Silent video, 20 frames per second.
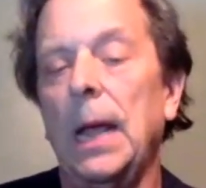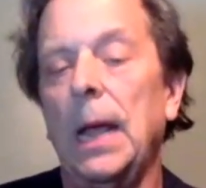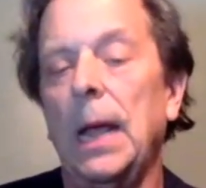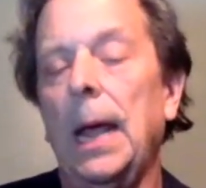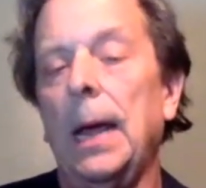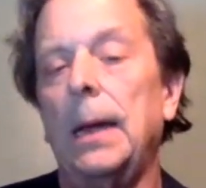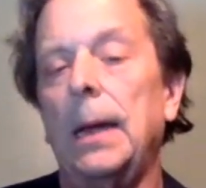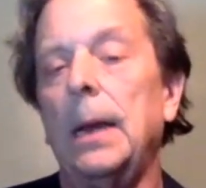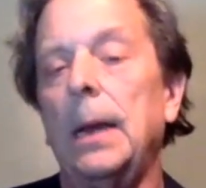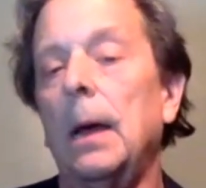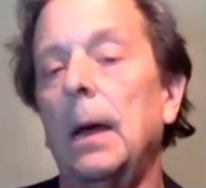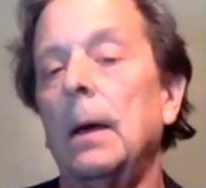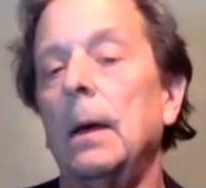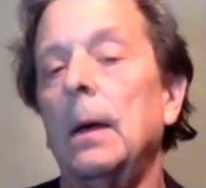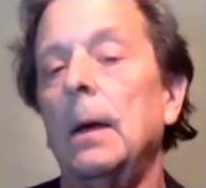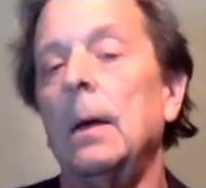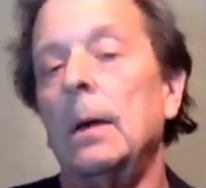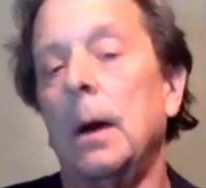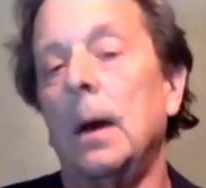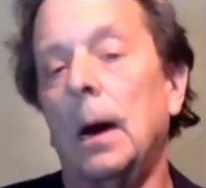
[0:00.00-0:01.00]
And
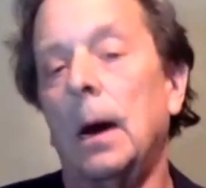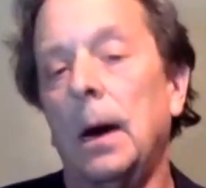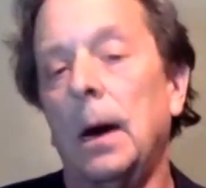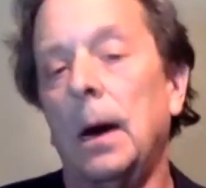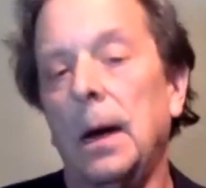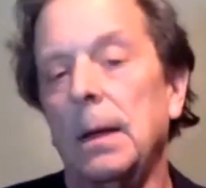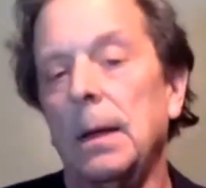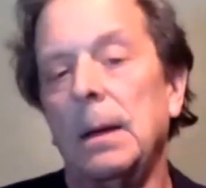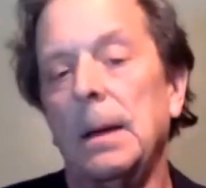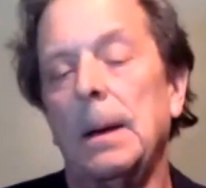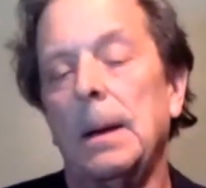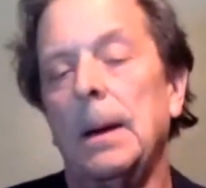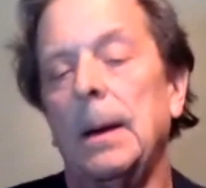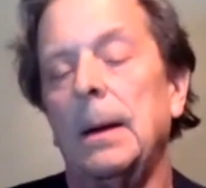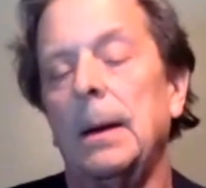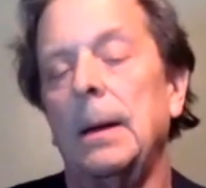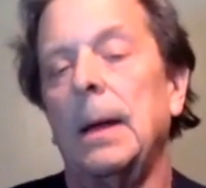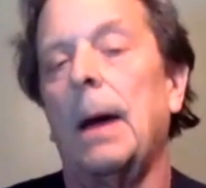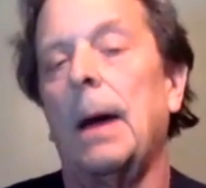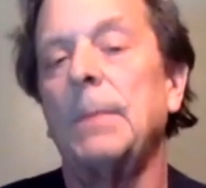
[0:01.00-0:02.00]

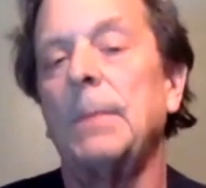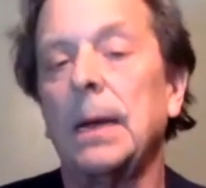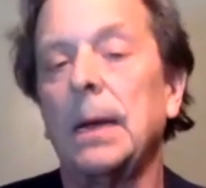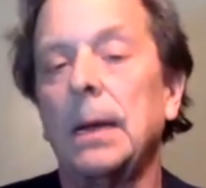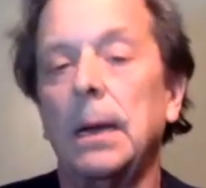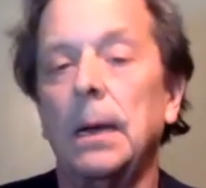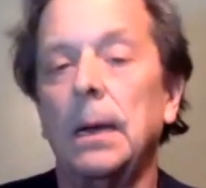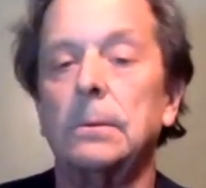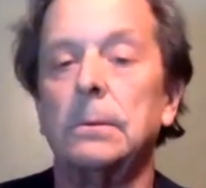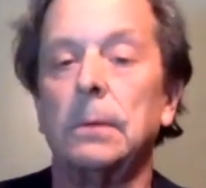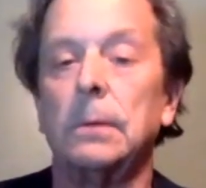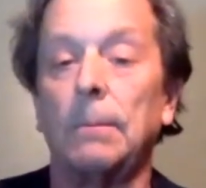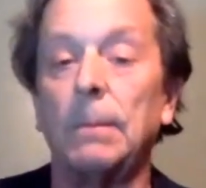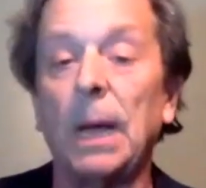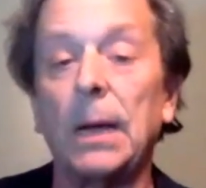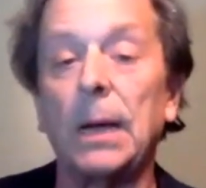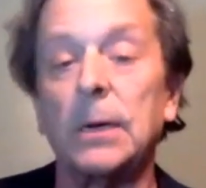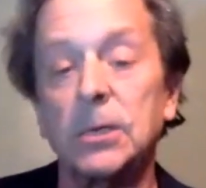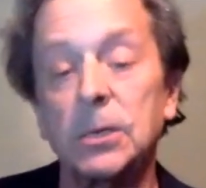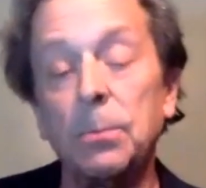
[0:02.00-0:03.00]
I'm not
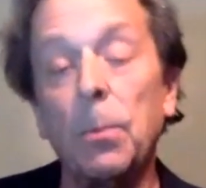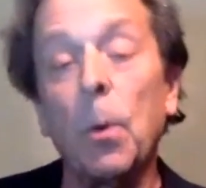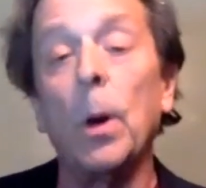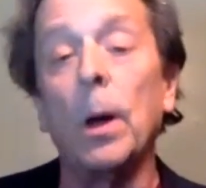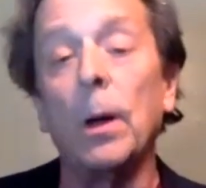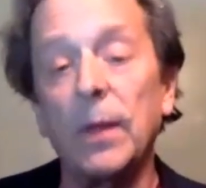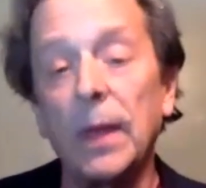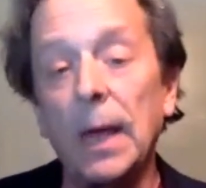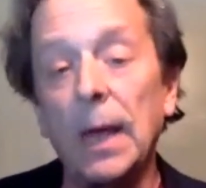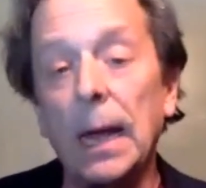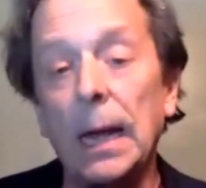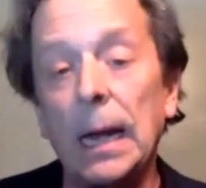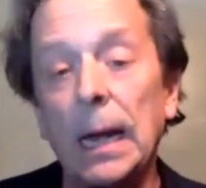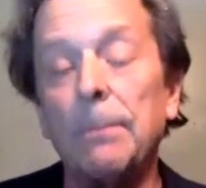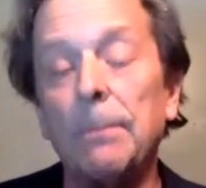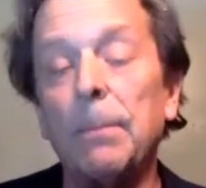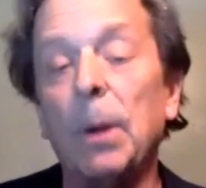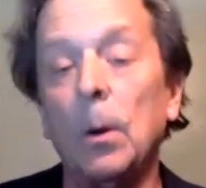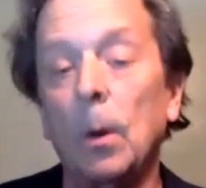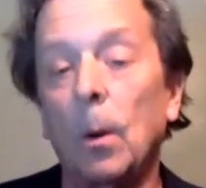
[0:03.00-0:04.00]
gonna spoil the
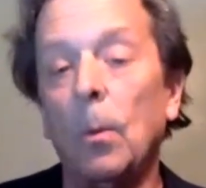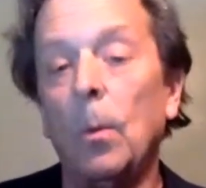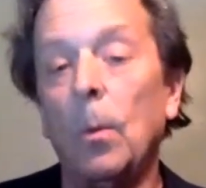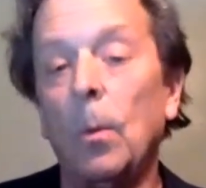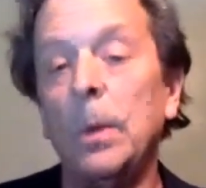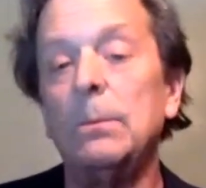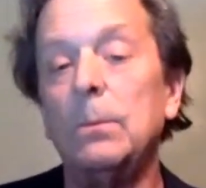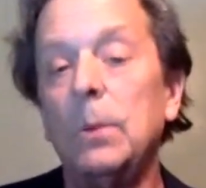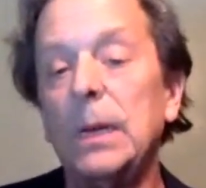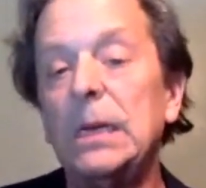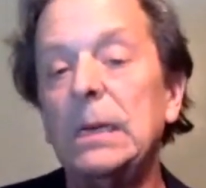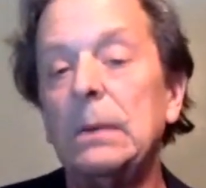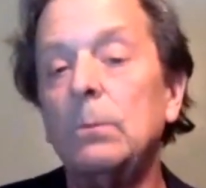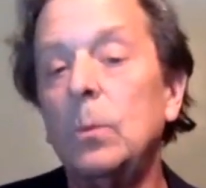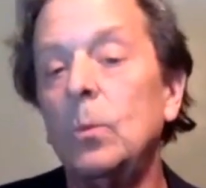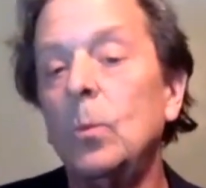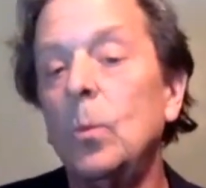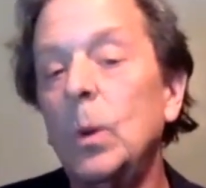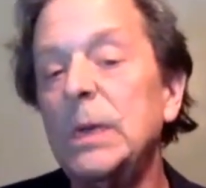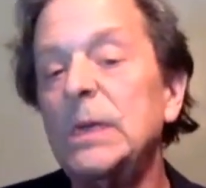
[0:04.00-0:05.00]
ending, but
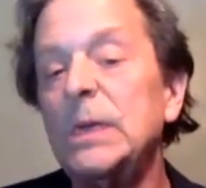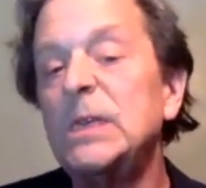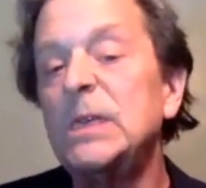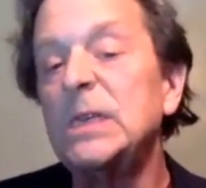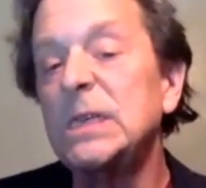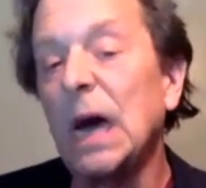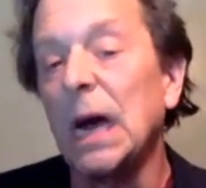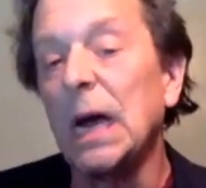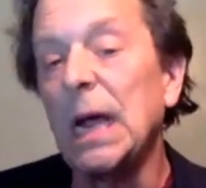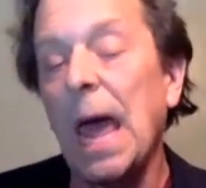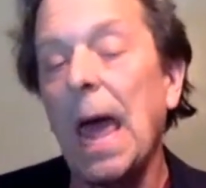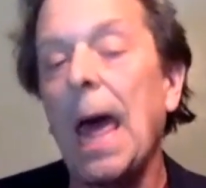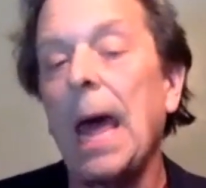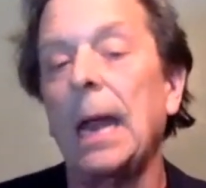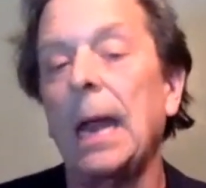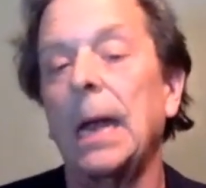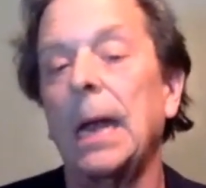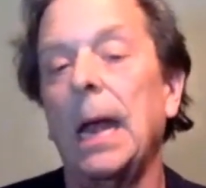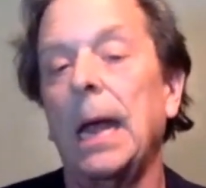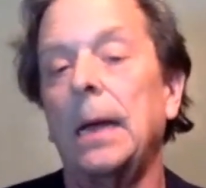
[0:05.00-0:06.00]
we stuck
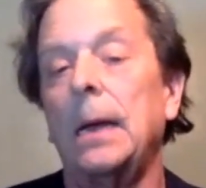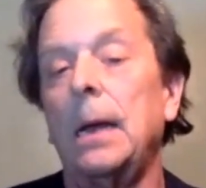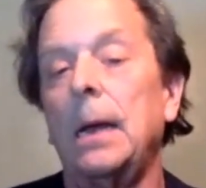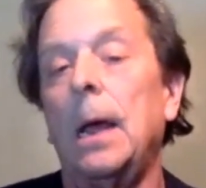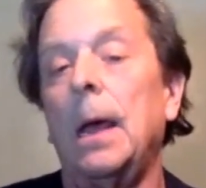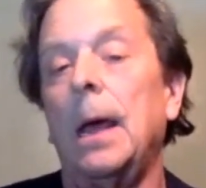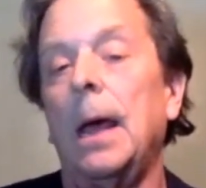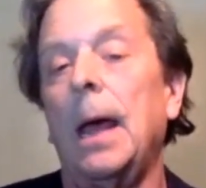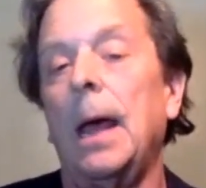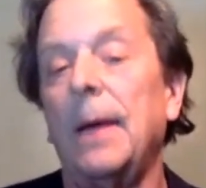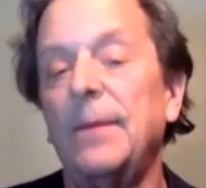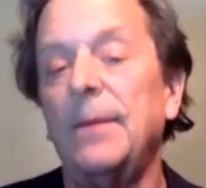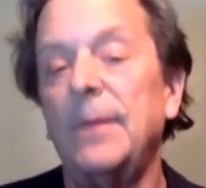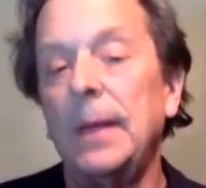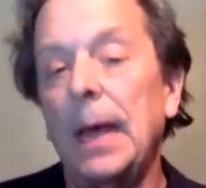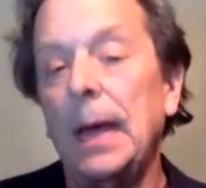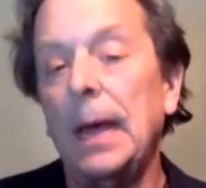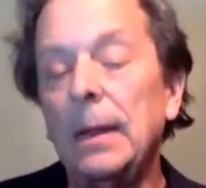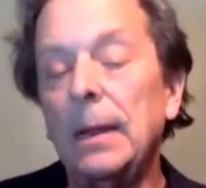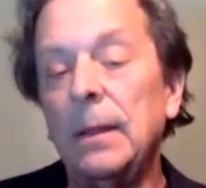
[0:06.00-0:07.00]
at it. And at
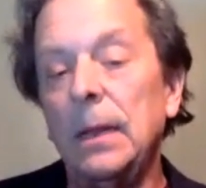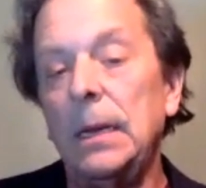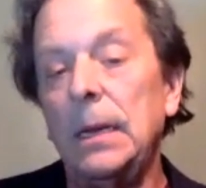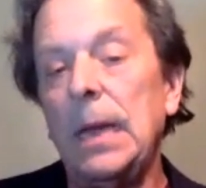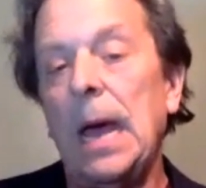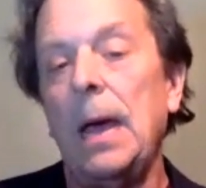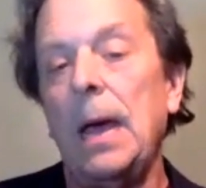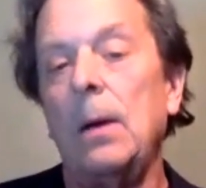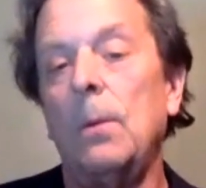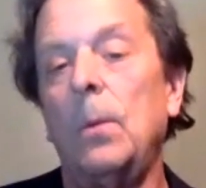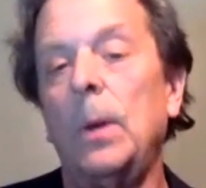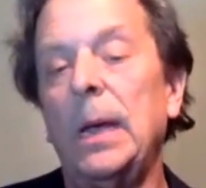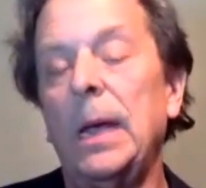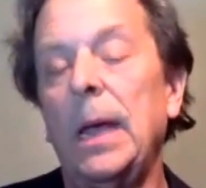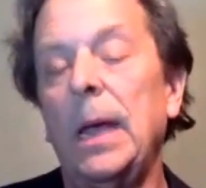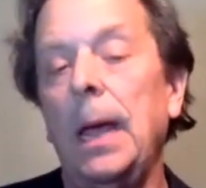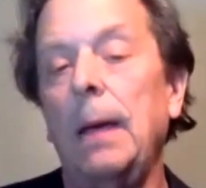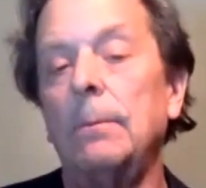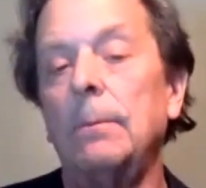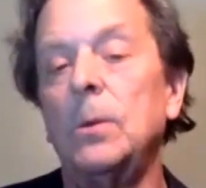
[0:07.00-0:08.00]
the end of the day, we
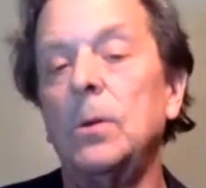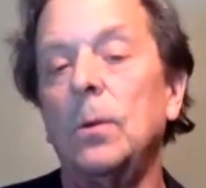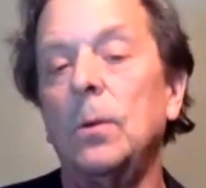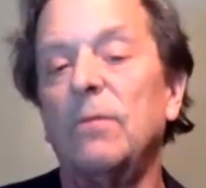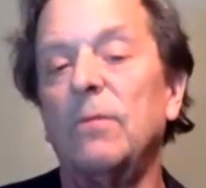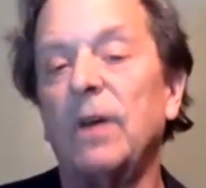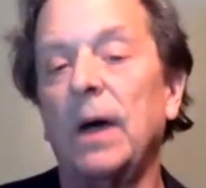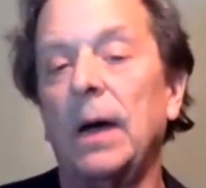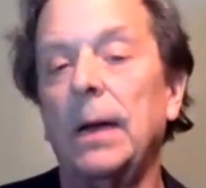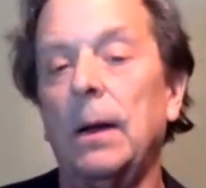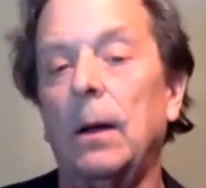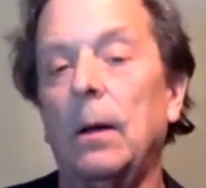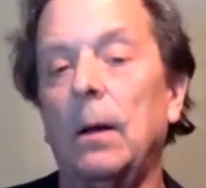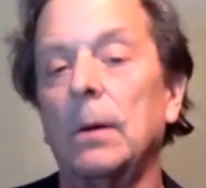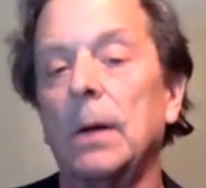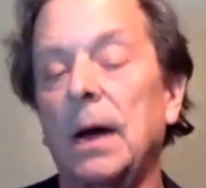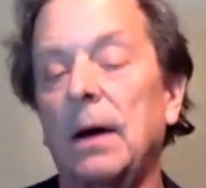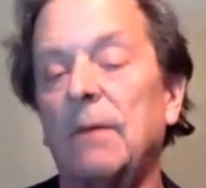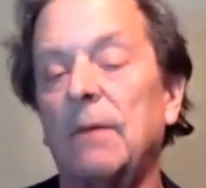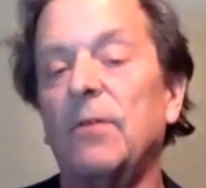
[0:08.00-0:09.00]
came to a final
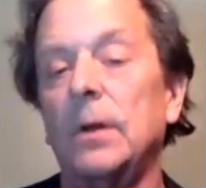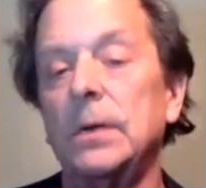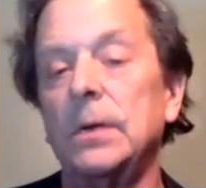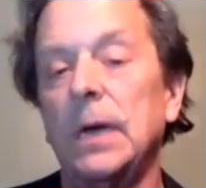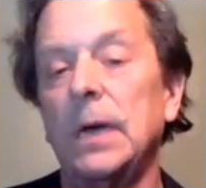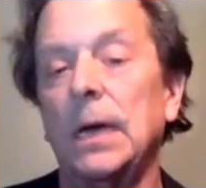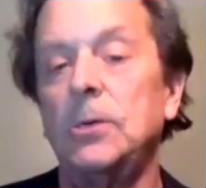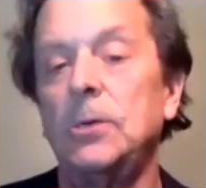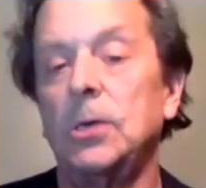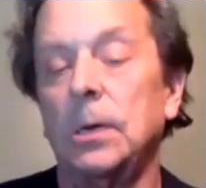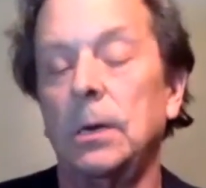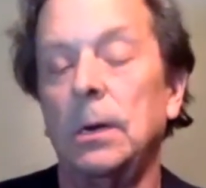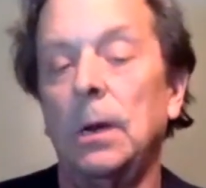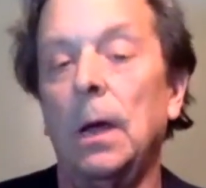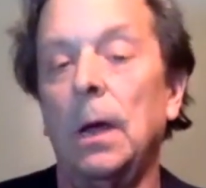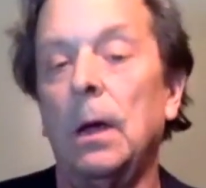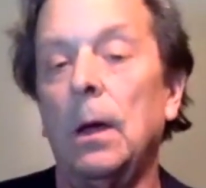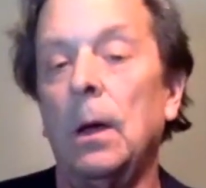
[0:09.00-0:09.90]
confrontation